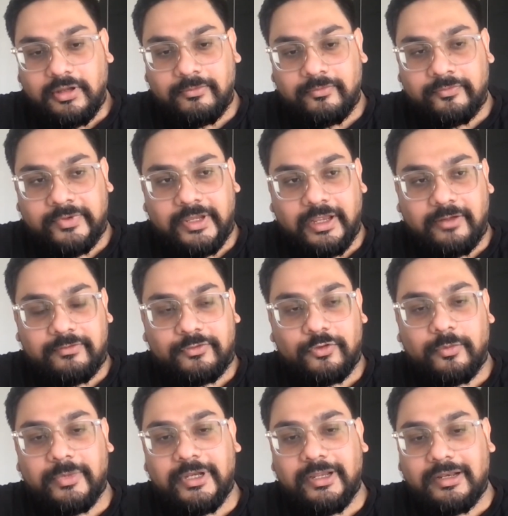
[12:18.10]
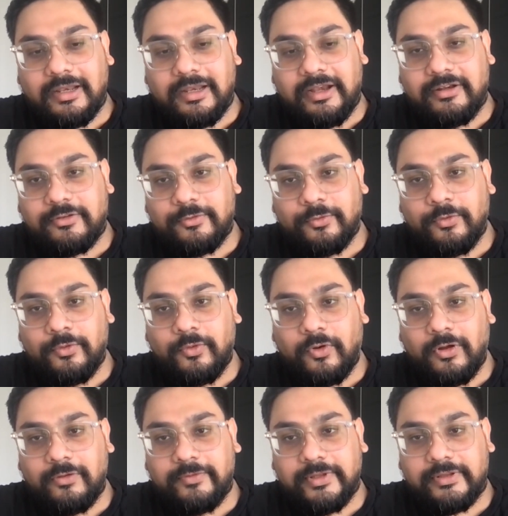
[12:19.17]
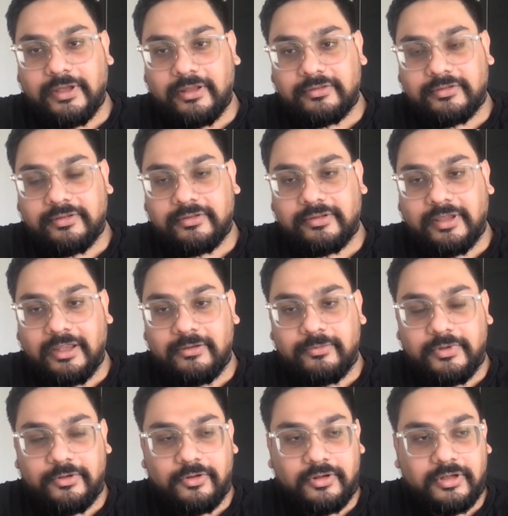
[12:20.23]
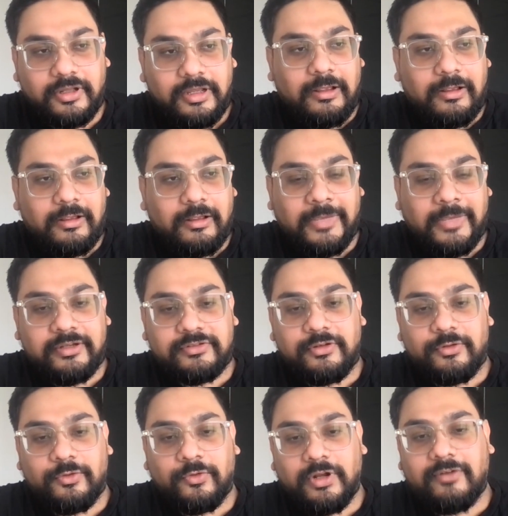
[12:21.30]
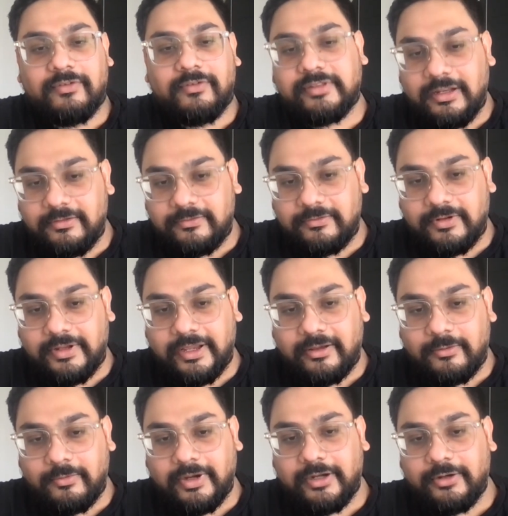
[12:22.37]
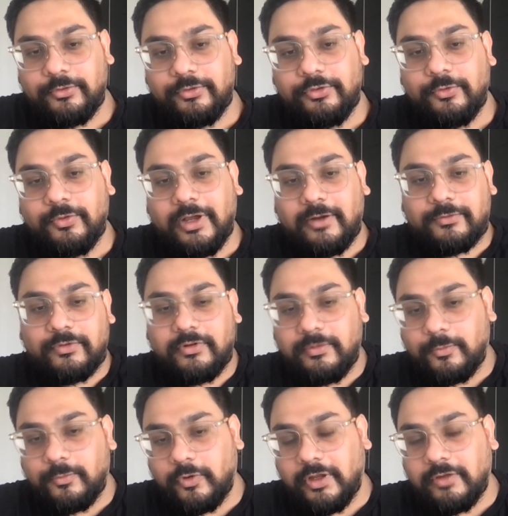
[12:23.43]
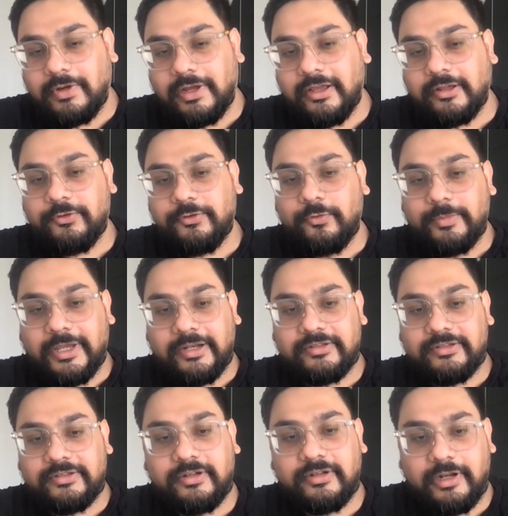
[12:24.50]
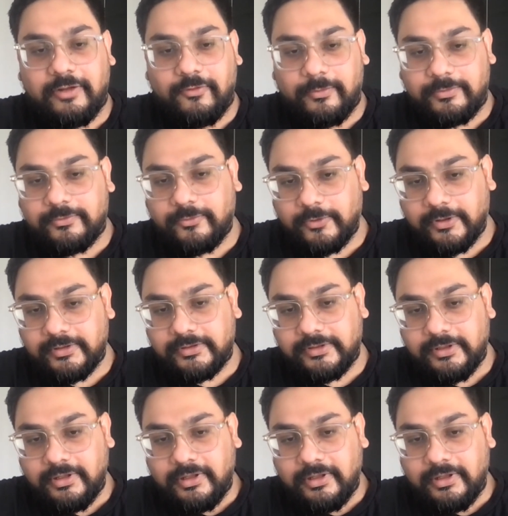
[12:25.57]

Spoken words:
we have so many clients who always ask us, can we not manage the node ourselves? Like, why do you have to deploy? Why are you managing the DevOps for us?